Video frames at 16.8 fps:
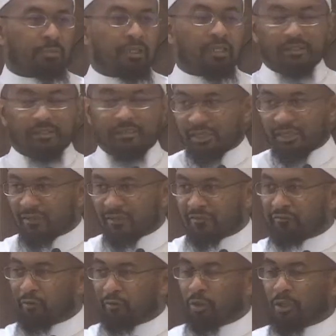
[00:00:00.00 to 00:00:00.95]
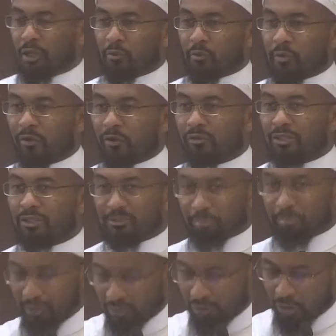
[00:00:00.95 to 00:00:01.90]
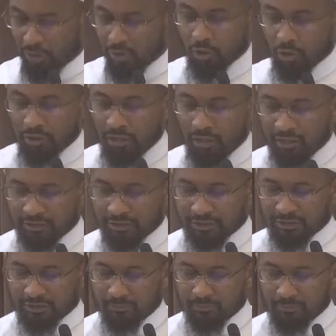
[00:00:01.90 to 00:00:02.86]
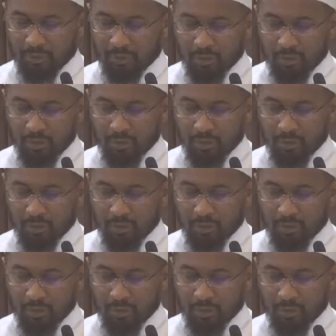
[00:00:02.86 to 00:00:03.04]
Meaning let it fall around us but not on us.